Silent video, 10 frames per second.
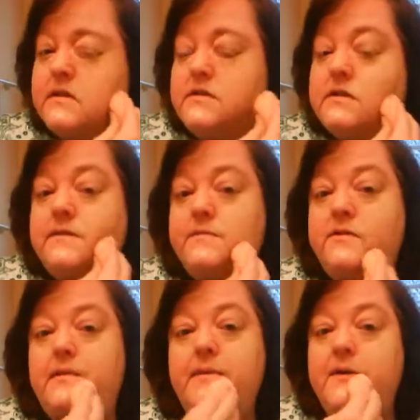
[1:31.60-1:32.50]
And just do
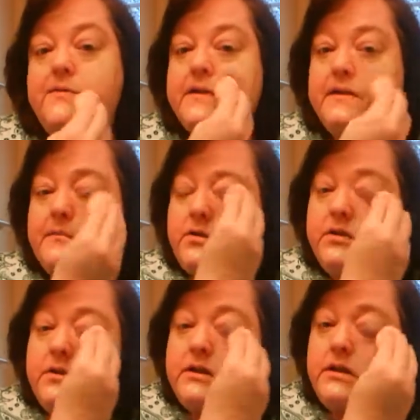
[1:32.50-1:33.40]
that pouncing
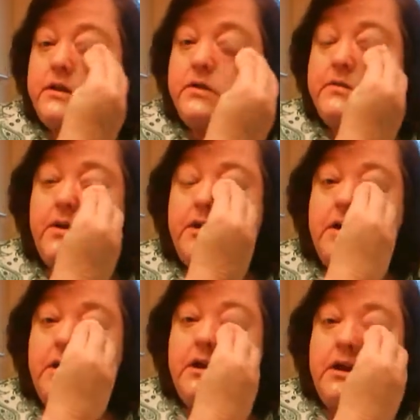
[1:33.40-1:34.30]
motion that you do with a
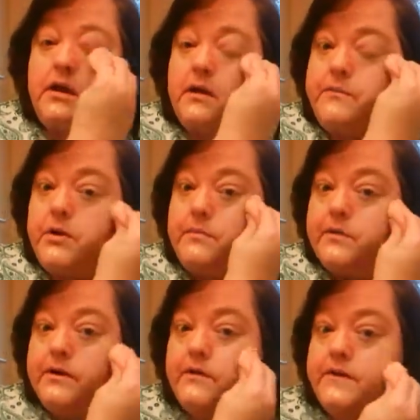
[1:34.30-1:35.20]
beauty
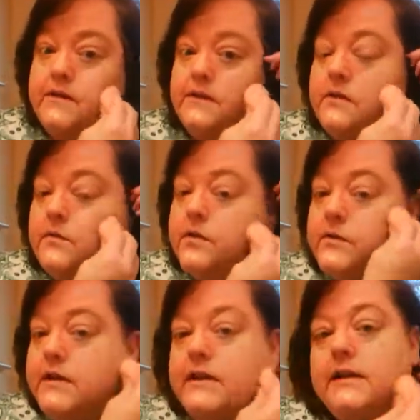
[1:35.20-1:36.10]
blender. This is the Real
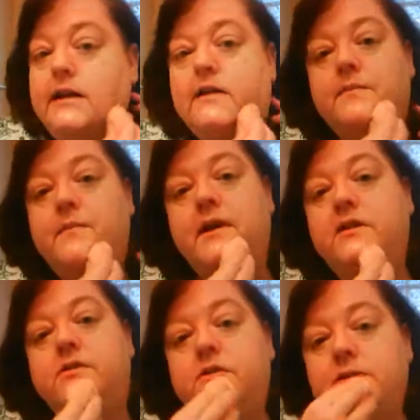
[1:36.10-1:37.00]
Technique
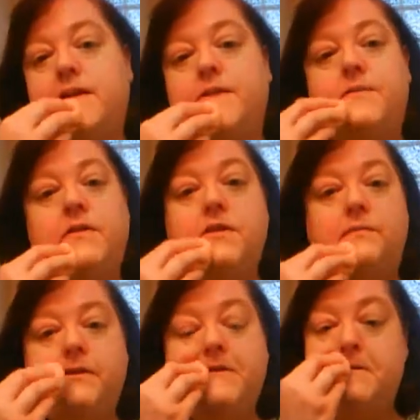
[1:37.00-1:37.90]
sponge, not the beauty
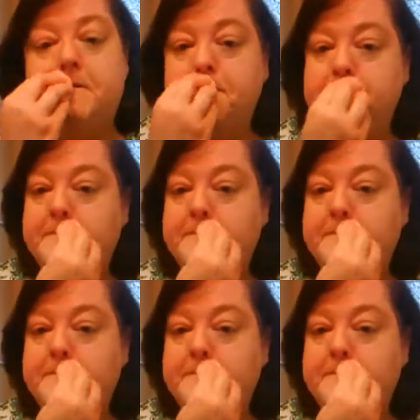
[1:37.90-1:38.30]
blender.